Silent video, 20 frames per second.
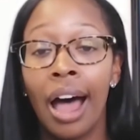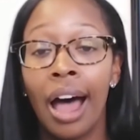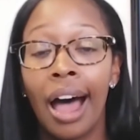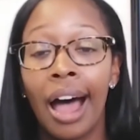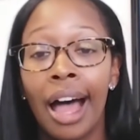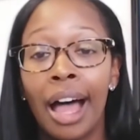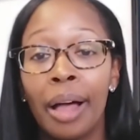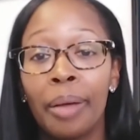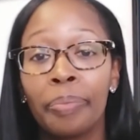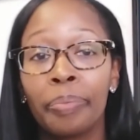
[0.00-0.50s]

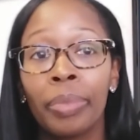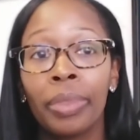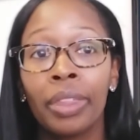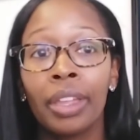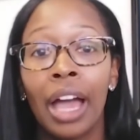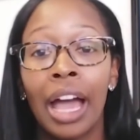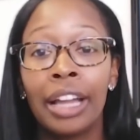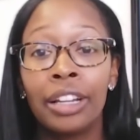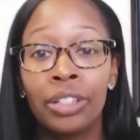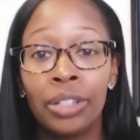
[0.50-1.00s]
Um,
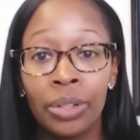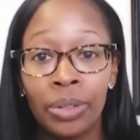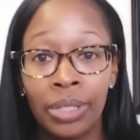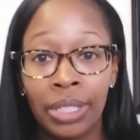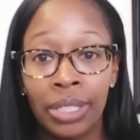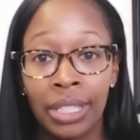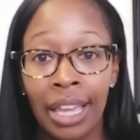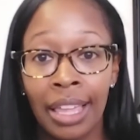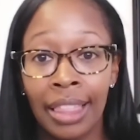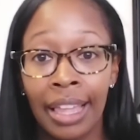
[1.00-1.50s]
I do
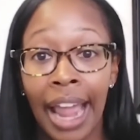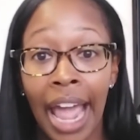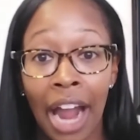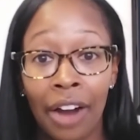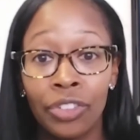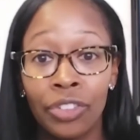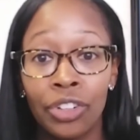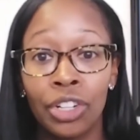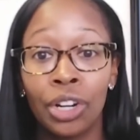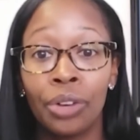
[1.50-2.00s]
say that
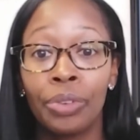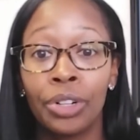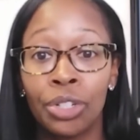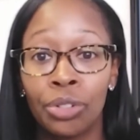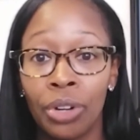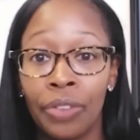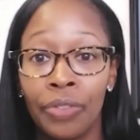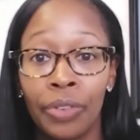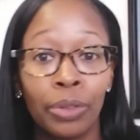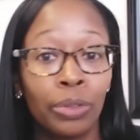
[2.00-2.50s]
after your
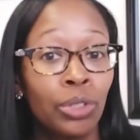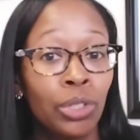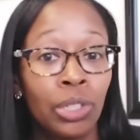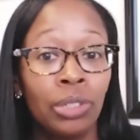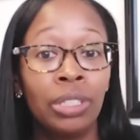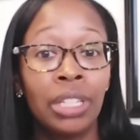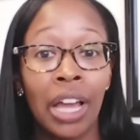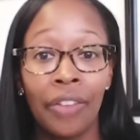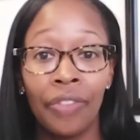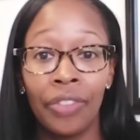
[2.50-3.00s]
retrieval to
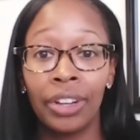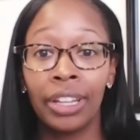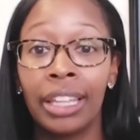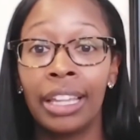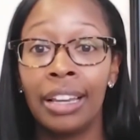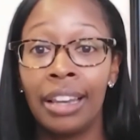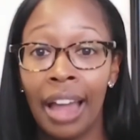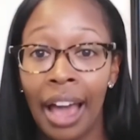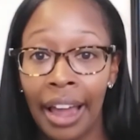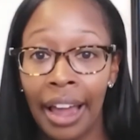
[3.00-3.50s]

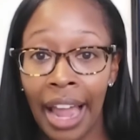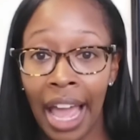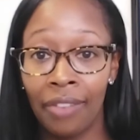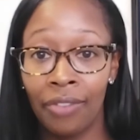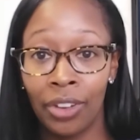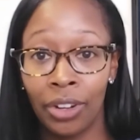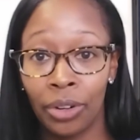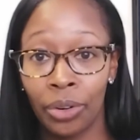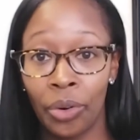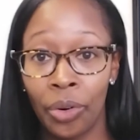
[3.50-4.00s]
definitely not have
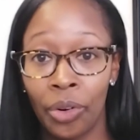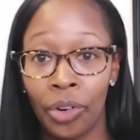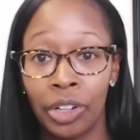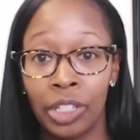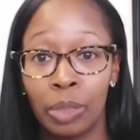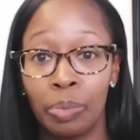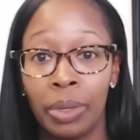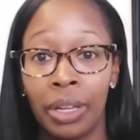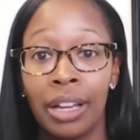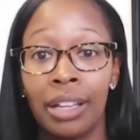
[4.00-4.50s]

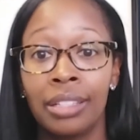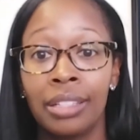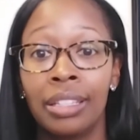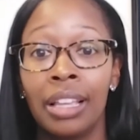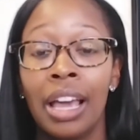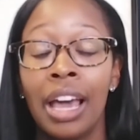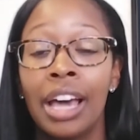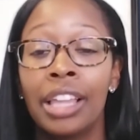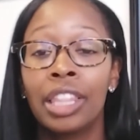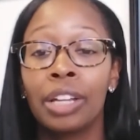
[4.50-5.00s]
intercourse because
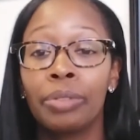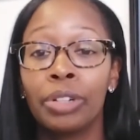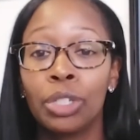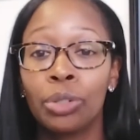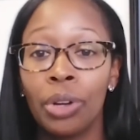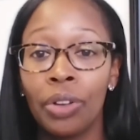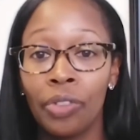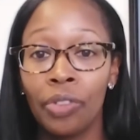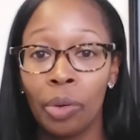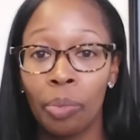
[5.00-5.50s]
the
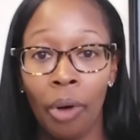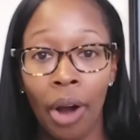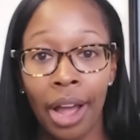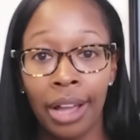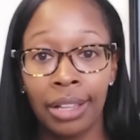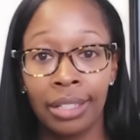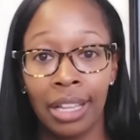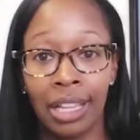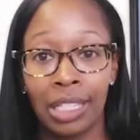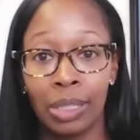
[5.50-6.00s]
retrieval
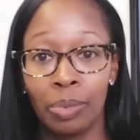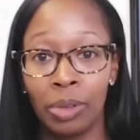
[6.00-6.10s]
process,